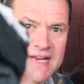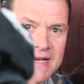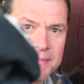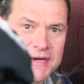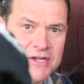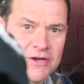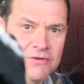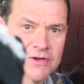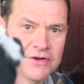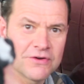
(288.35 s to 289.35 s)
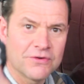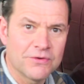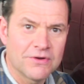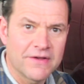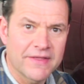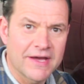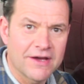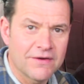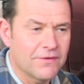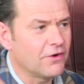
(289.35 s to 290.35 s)
a little bit of coconut oil like
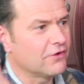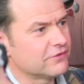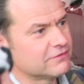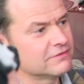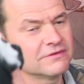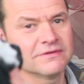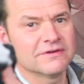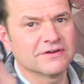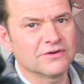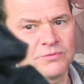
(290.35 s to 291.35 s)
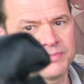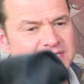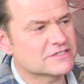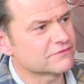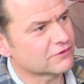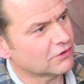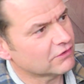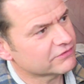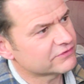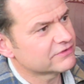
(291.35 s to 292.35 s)
that on an old piece of
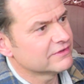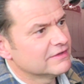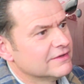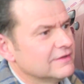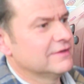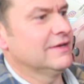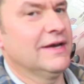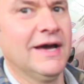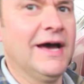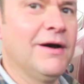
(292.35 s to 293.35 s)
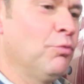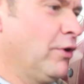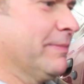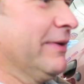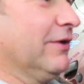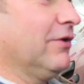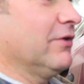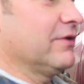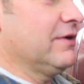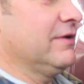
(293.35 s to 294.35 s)
cloth and wipe it
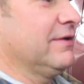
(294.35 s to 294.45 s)
on.